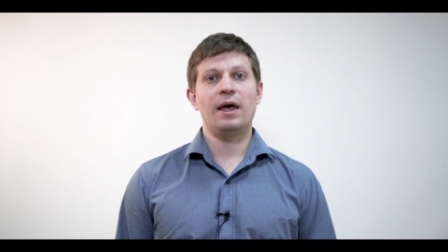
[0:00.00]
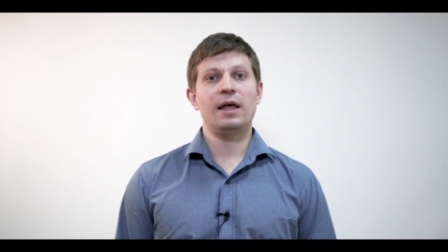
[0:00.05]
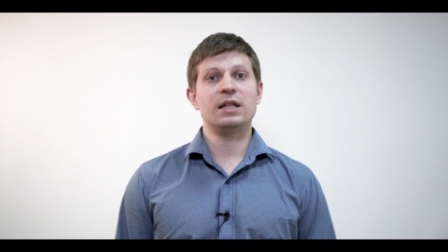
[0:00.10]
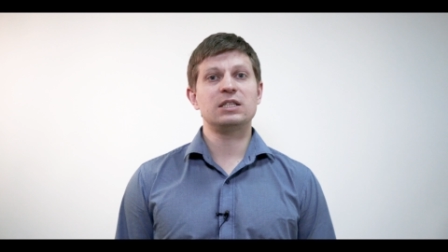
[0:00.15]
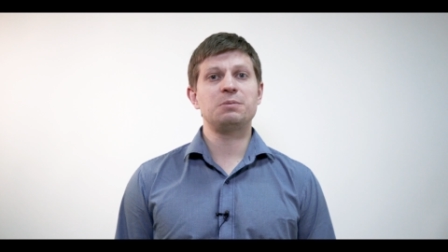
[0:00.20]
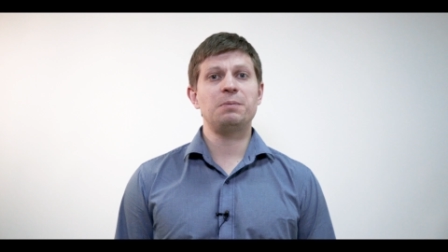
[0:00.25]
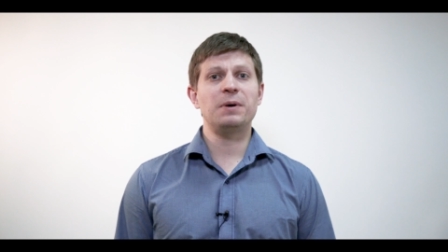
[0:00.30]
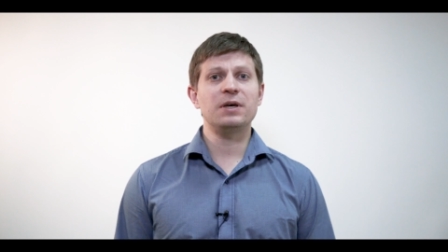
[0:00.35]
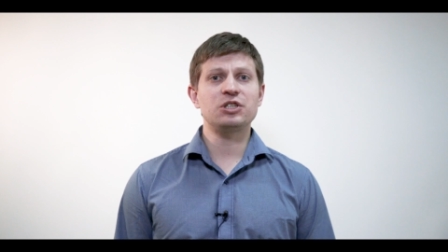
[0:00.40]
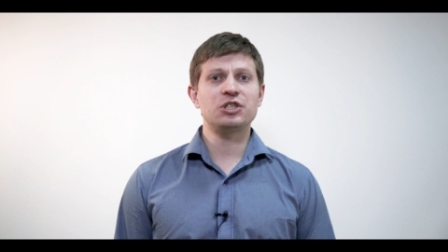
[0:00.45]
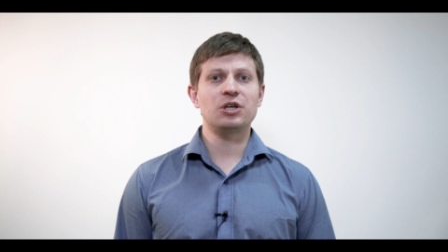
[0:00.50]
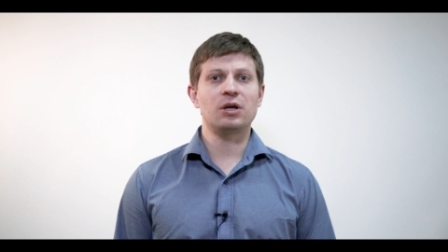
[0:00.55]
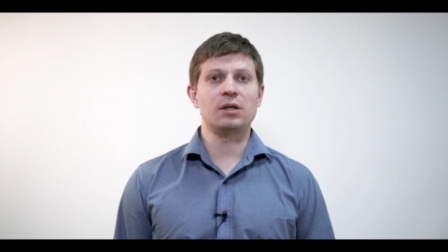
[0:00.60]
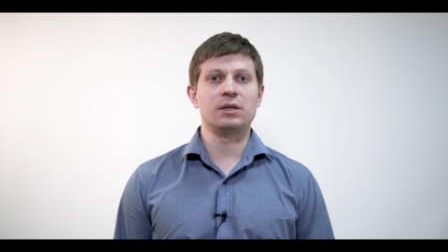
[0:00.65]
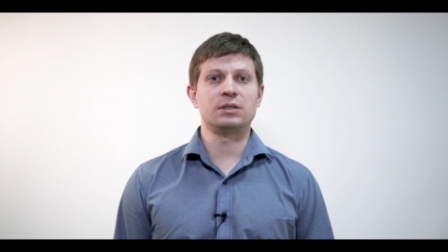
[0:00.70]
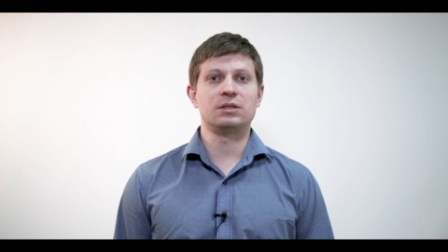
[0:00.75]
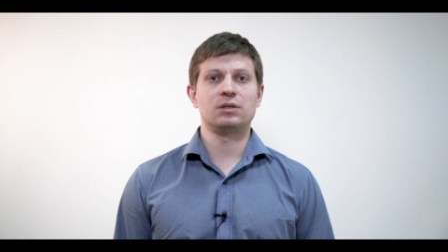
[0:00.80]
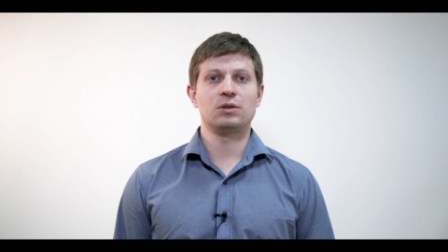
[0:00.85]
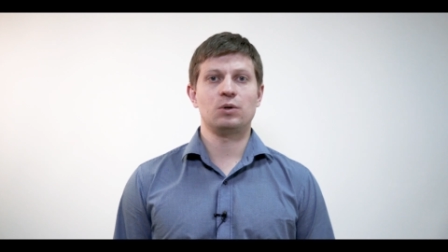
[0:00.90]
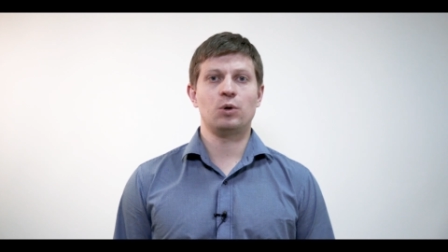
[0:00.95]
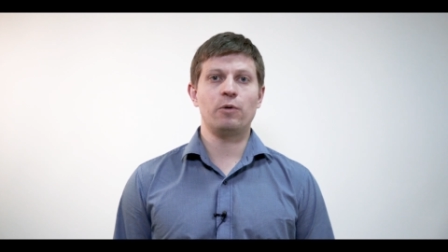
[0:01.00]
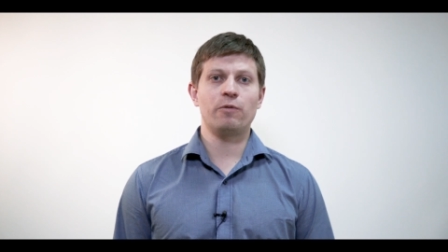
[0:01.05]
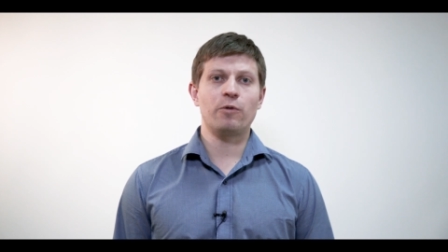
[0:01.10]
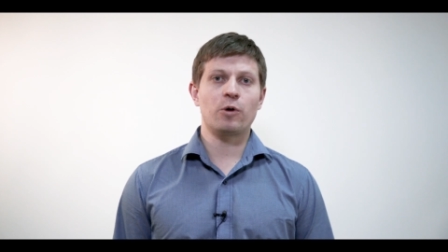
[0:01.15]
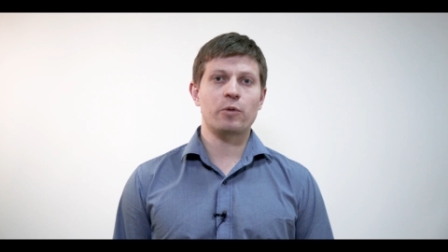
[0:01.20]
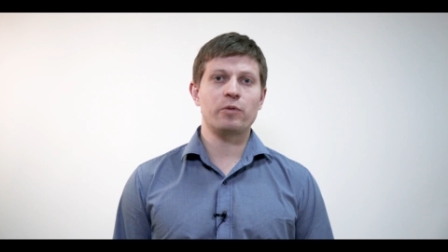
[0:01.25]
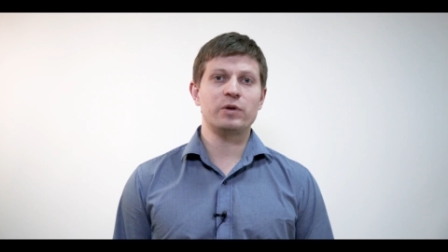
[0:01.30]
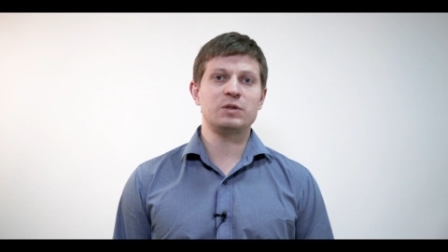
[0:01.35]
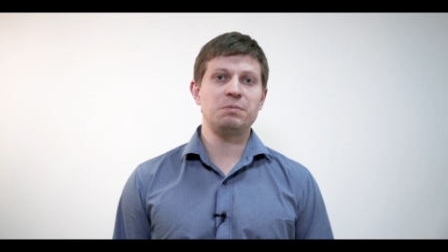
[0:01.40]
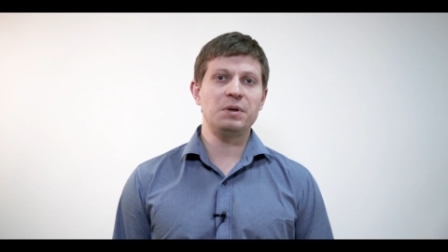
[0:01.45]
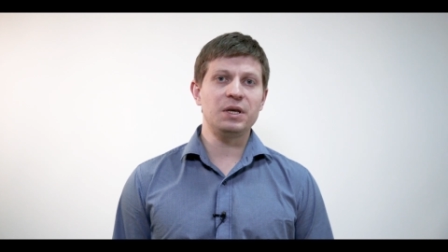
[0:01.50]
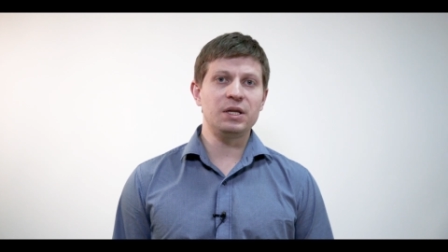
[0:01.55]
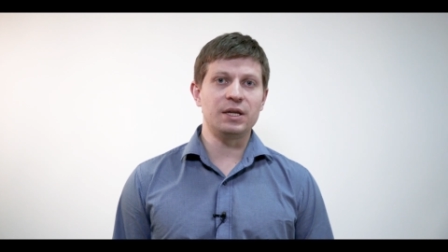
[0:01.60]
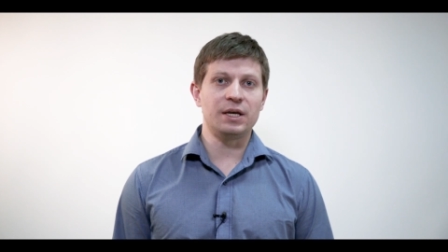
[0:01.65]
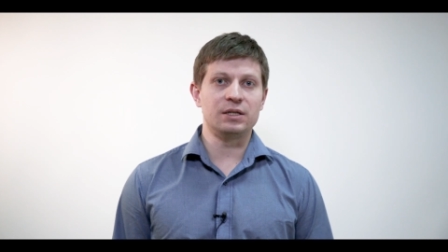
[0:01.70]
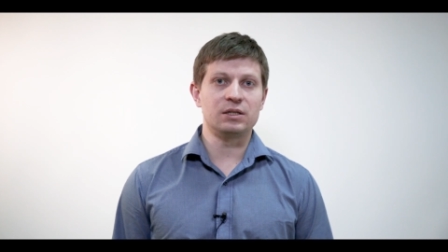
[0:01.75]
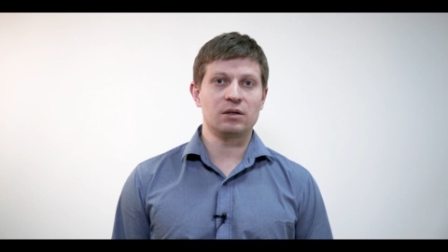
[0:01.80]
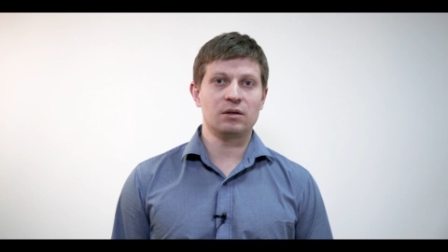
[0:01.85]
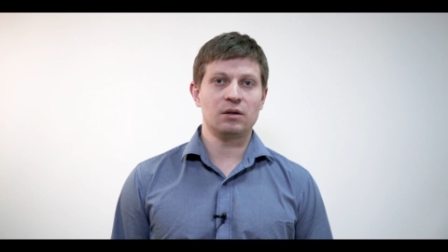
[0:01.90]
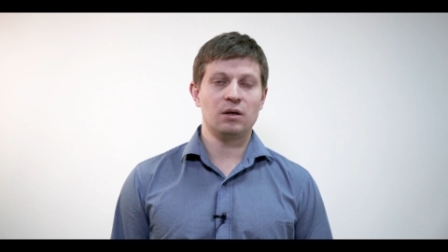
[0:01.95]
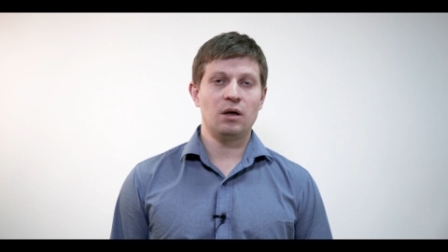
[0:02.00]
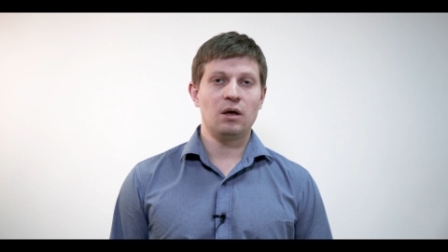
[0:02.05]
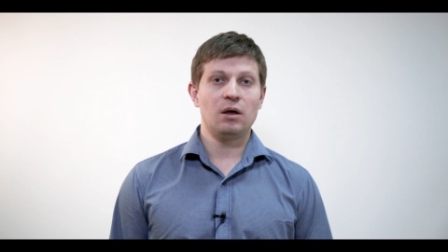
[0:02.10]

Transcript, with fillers: And specialists who work with big data